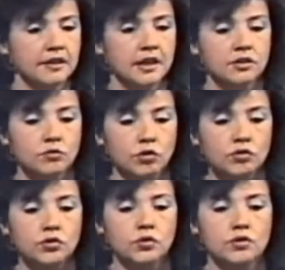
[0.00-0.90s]
And that
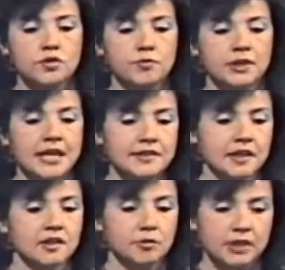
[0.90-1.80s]
root guru's
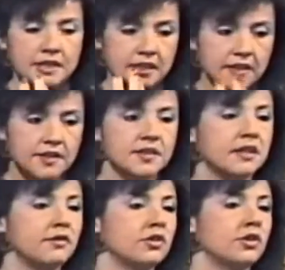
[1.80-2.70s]
blessing, the blessing that is
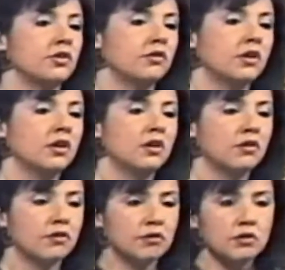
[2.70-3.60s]
given to you
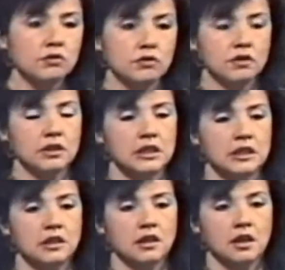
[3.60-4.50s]
through
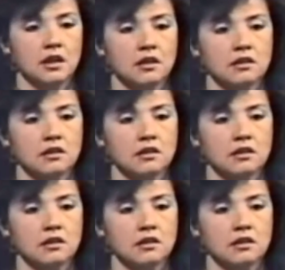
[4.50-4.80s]
the